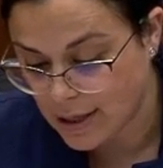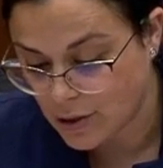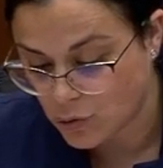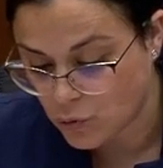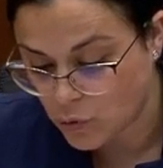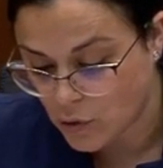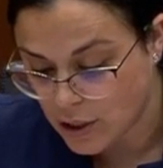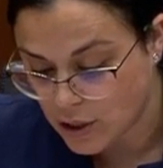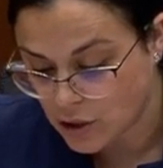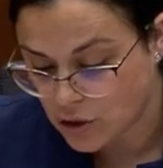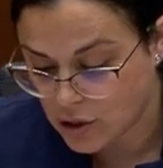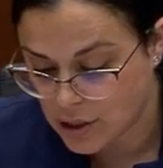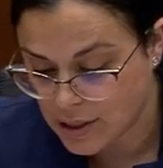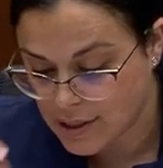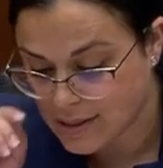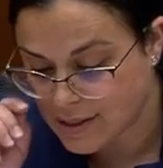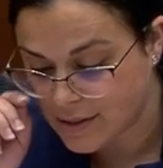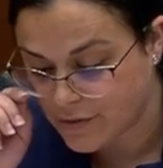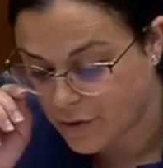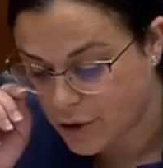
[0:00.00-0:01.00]
in
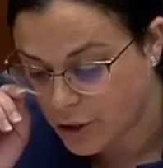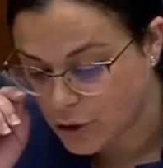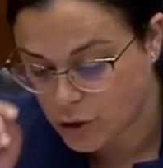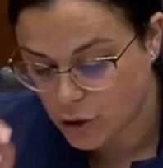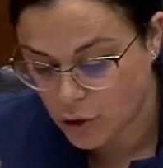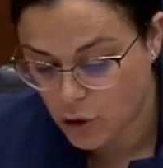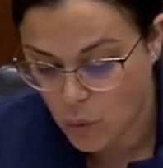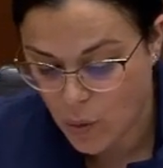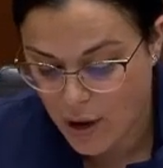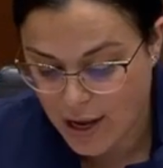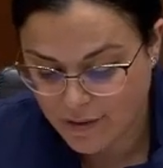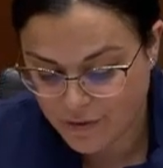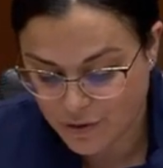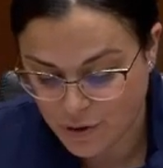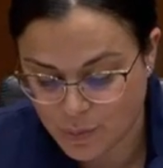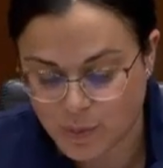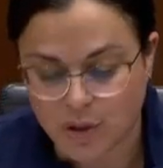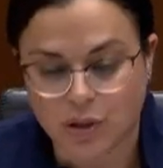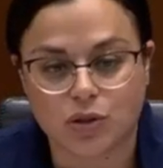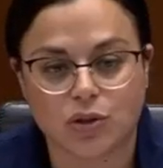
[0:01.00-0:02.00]
regions further away
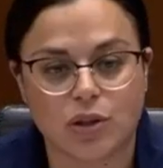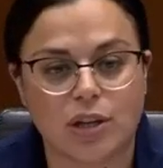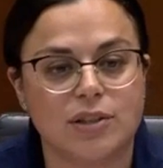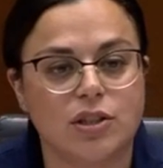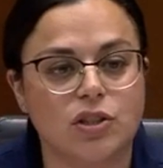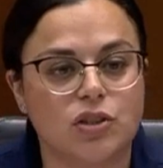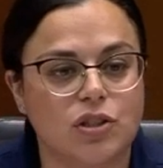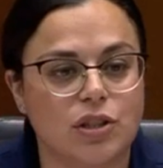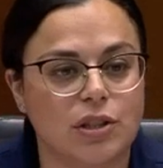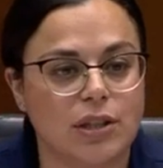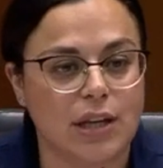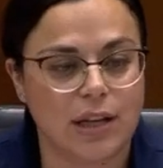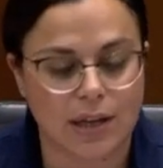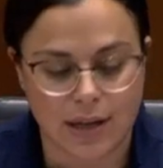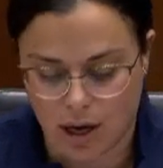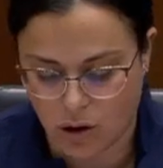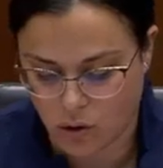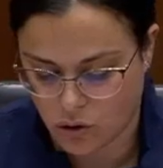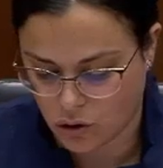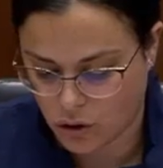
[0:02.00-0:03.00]
from the traditional
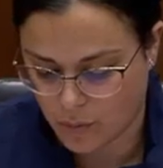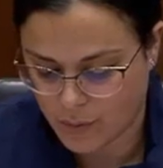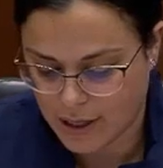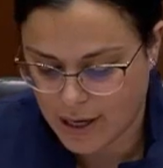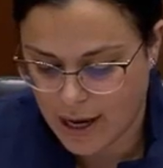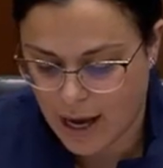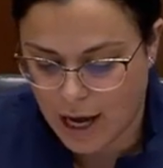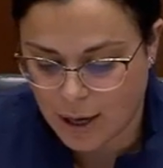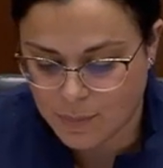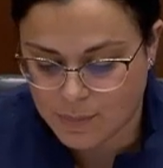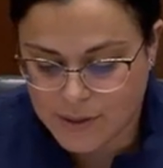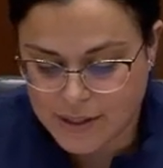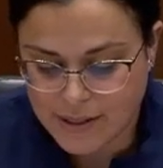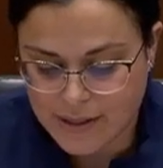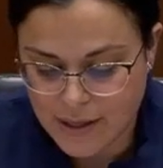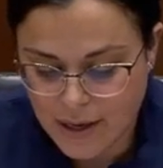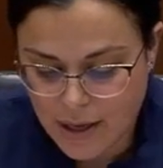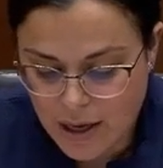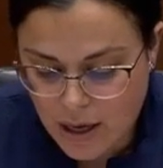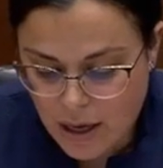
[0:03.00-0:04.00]
economic hubs,